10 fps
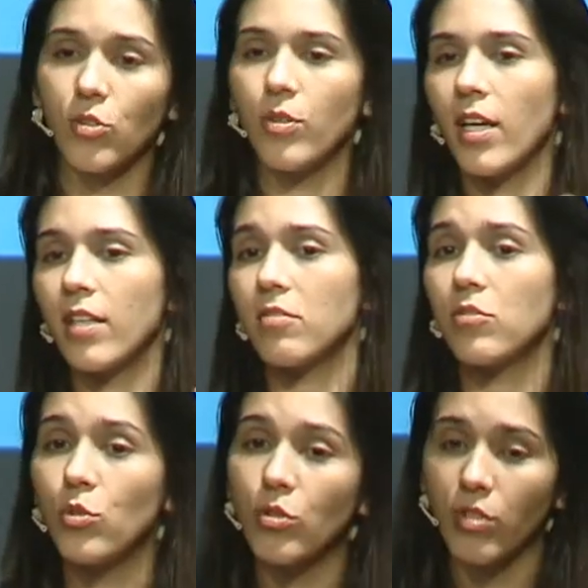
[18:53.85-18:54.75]
You can
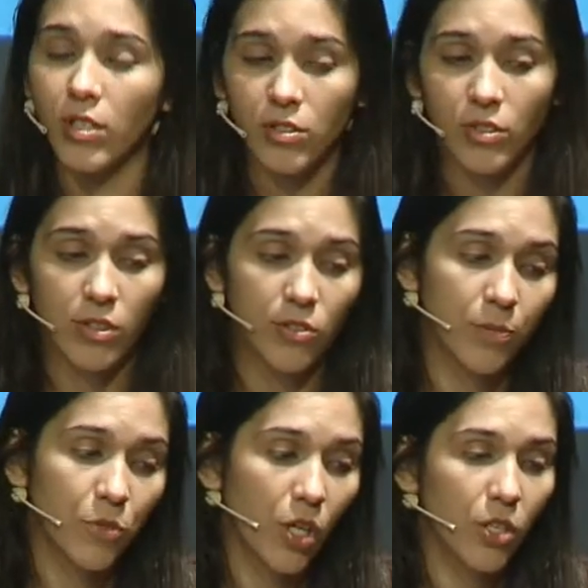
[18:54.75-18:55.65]
do cr
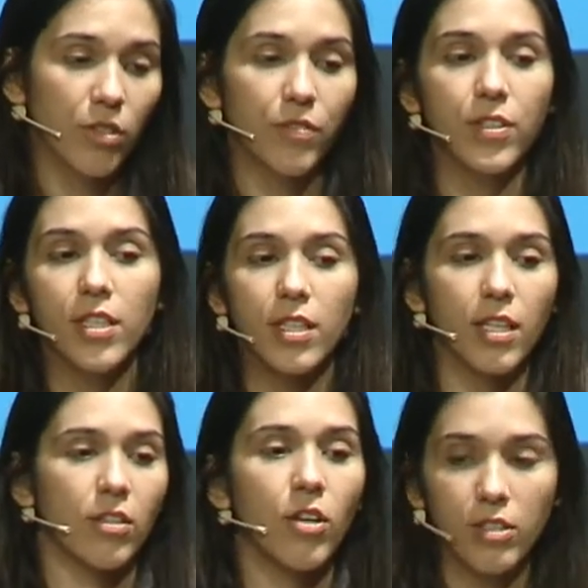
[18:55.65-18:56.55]
cryptography
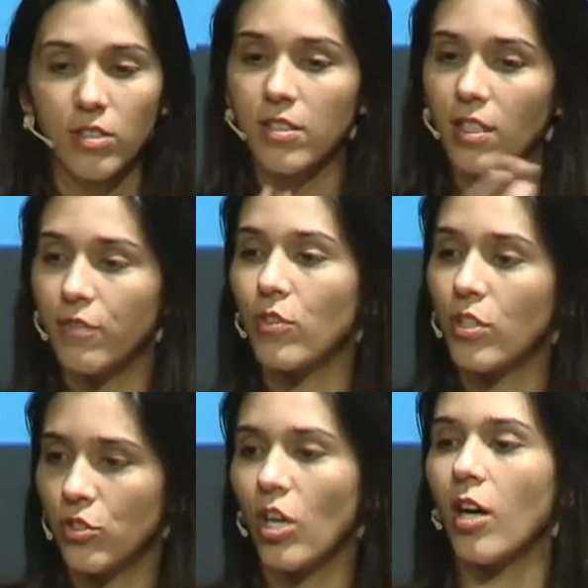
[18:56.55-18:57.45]
and other stuff
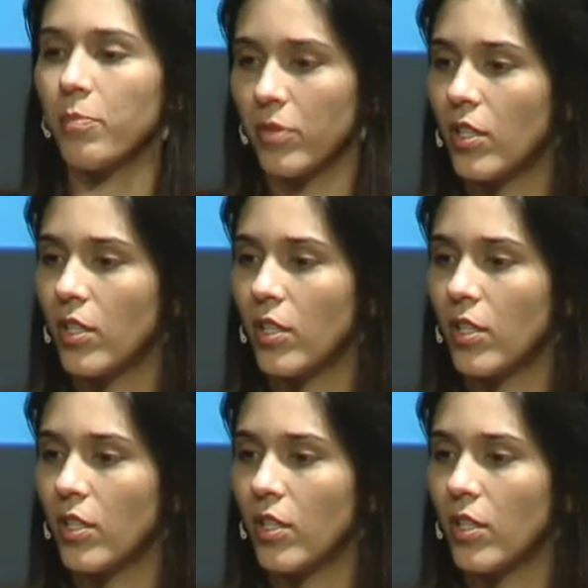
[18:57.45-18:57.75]
on top